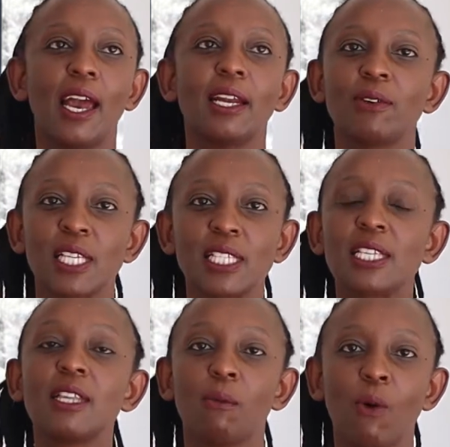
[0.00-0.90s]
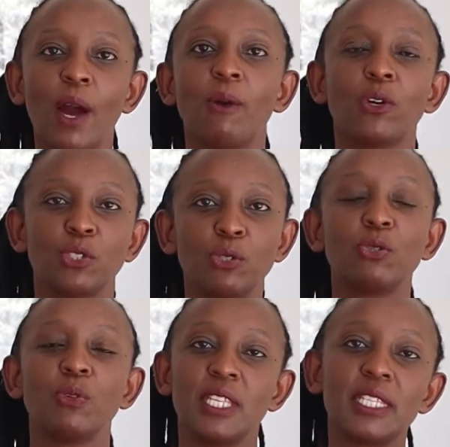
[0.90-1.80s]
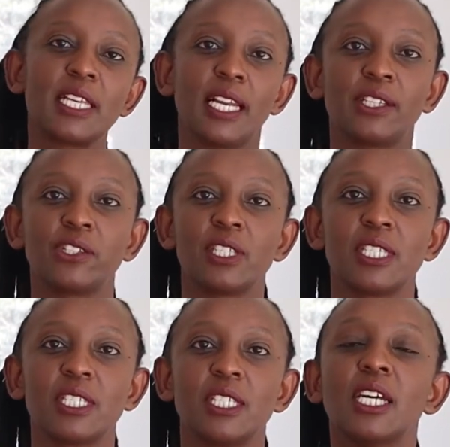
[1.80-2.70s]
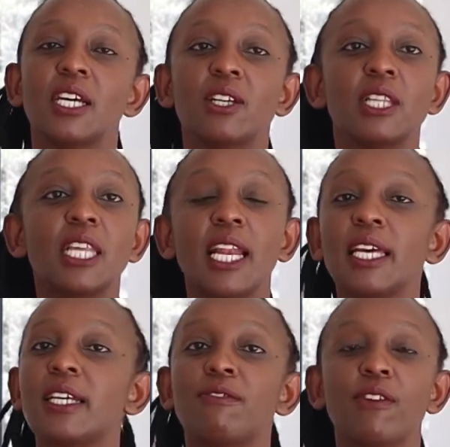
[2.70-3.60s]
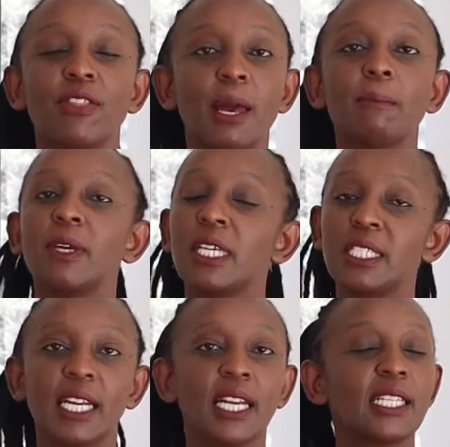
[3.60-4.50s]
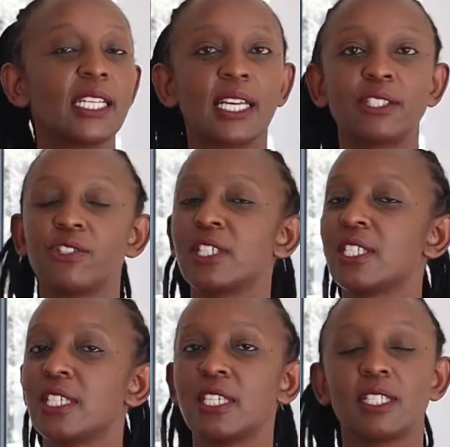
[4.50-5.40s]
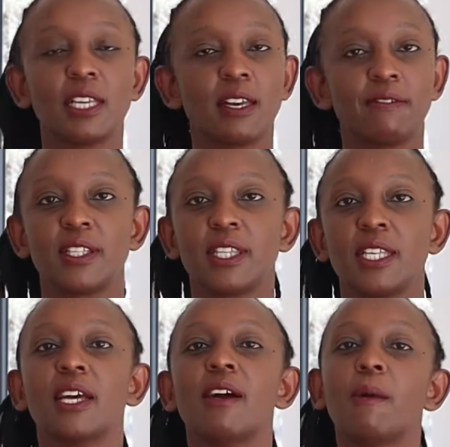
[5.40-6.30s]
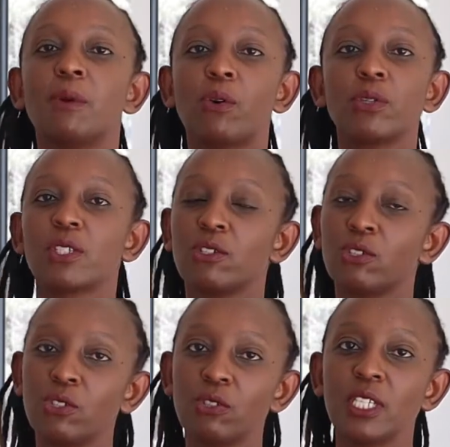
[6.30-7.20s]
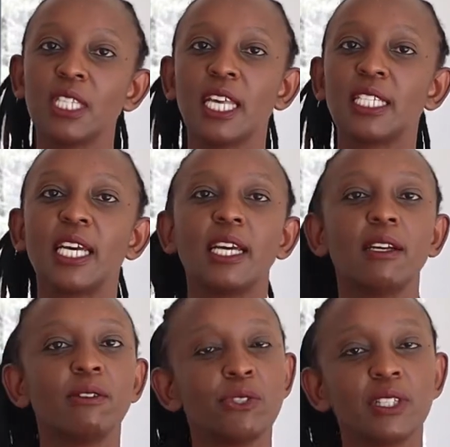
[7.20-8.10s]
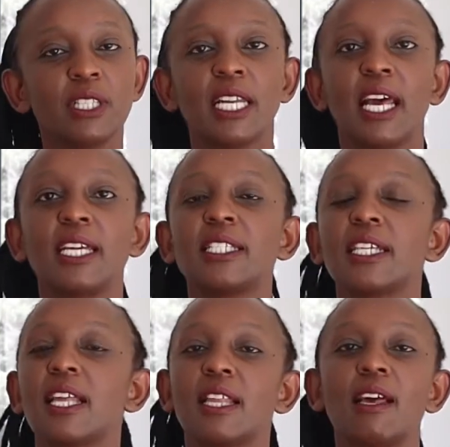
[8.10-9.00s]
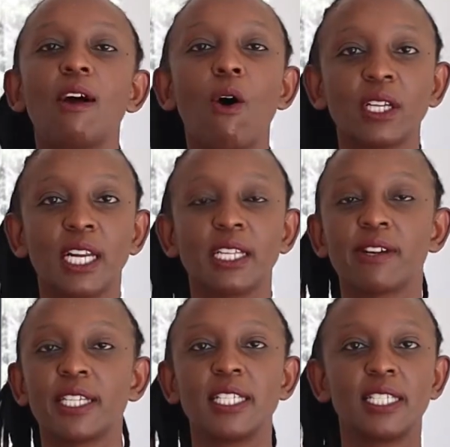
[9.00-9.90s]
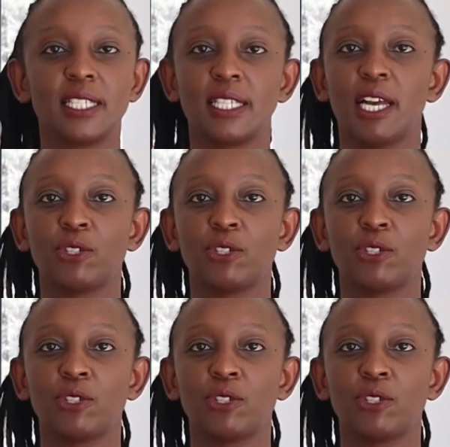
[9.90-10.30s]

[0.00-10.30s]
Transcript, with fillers: And I was asking them, why? What do you do with this electricity? They're like, for them, internet electricity is everything. Because during the day, during the night, online rating is their